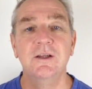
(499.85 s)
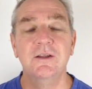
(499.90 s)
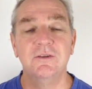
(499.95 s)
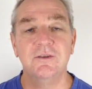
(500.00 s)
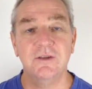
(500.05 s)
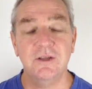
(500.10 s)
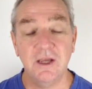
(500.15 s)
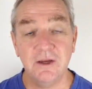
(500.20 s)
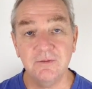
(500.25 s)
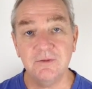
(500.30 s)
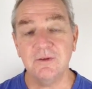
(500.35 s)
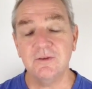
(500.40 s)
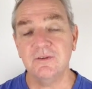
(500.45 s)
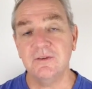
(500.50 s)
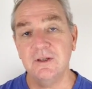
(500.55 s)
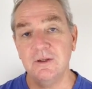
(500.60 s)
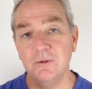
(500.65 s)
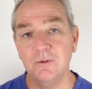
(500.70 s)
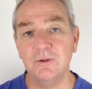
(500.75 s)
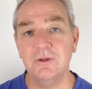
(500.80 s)
So you have to
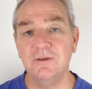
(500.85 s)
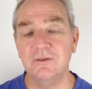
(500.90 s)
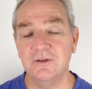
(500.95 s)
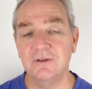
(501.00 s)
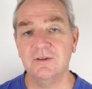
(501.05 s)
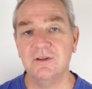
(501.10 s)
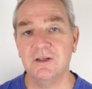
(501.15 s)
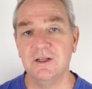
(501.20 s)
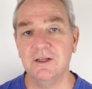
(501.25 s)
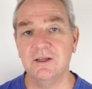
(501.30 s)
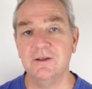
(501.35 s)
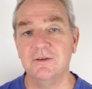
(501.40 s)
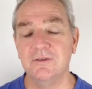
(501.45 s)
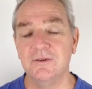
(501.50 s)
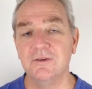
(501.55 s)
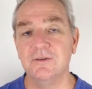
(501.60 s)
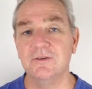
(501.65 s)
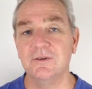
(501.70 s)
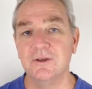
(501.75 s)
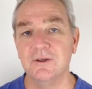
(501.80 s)
see all these
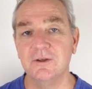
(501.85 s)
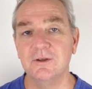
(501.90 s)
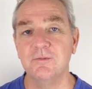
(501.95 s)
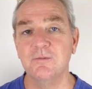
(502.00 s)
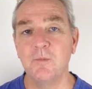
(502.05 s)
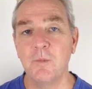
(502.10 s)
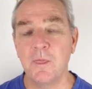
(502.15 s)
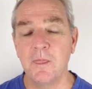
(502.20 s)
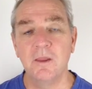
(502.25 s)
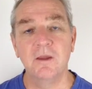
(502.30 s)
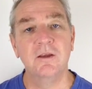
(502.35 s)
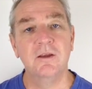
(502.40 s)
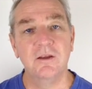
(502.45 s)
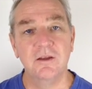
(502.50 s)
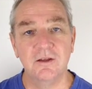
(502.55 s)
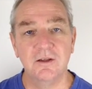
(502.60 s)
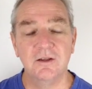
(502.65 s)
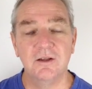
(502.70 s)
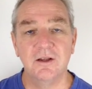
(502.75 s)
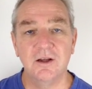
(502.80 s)
interlinkages. So
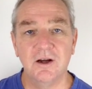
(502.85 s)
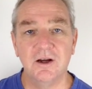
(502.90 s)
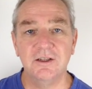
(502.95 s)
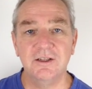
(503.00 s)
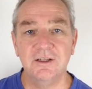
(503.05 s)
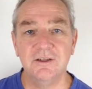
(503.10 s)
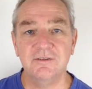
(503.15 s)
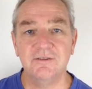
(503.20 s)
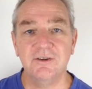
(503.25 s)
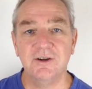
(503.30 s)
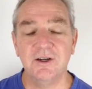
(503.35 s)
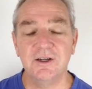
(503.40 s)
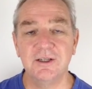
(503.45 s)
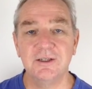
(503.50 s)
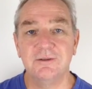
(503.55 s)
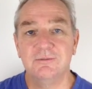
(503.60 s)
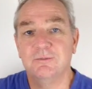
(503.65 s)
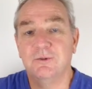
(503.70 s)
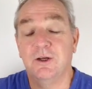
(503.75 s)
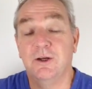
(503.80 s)
identify
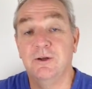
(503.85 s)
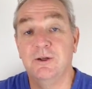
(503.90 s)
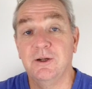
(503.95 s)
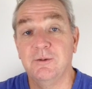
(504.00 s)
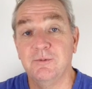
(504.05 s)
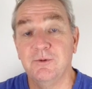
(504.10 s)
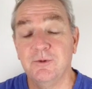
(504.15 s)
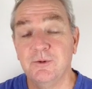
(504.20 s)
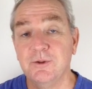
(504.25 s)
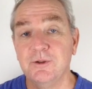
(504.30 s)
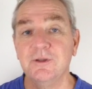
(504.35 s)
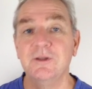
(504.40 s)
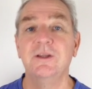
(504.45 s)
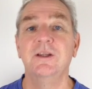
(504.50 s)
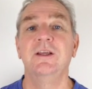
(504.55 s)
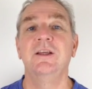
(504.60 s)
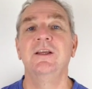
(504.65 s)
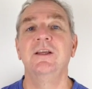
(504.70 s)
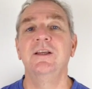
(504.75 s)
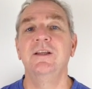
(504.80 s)
it, own up to it,
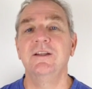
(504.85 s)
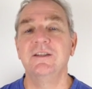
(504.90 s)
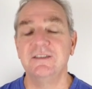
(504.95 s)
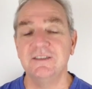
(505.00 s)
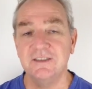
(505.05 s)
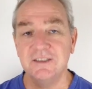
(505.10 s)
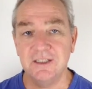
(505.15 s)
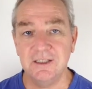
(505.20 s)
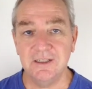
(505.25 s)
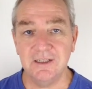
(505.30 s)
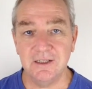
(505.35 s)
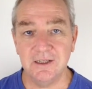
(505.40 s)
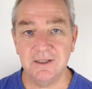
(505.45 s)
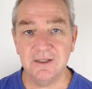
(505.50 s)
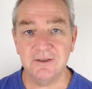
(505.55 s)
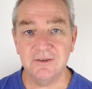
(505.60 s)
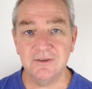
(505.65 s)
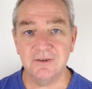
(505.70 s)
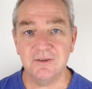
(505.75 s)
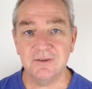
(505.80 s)
see the
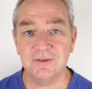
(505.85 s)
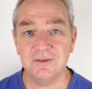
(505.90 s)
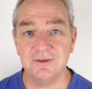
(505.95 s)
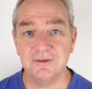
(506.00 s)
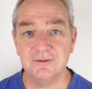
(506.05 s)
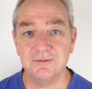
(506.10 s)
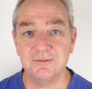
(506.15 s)
linkages.